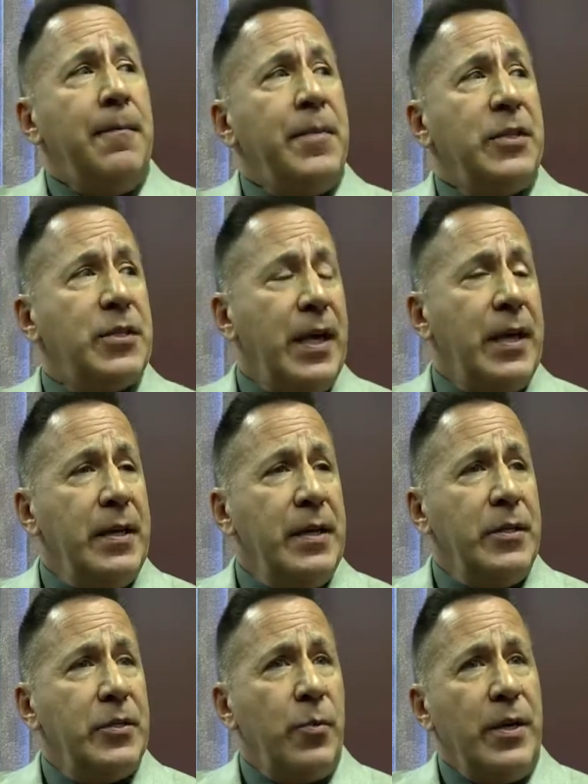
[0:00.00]
The second
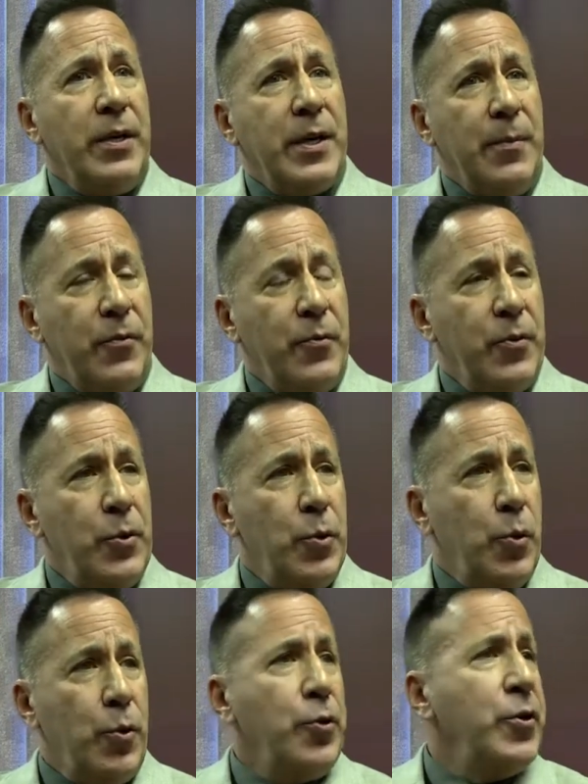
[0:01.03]
is when you come through the
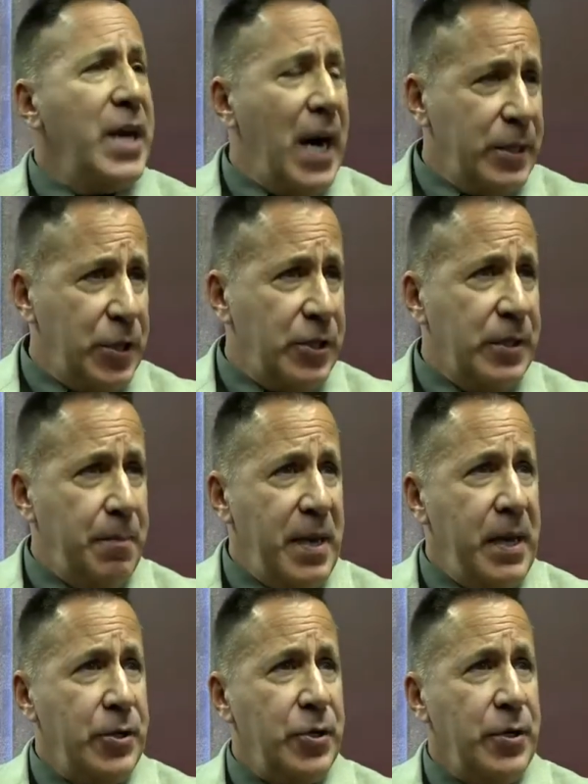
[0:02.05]
door, you're not just a
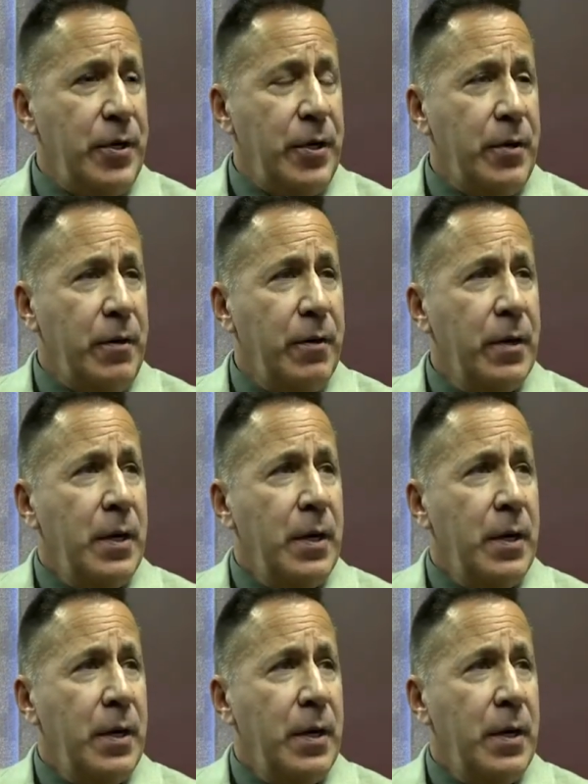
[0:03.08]
patient here.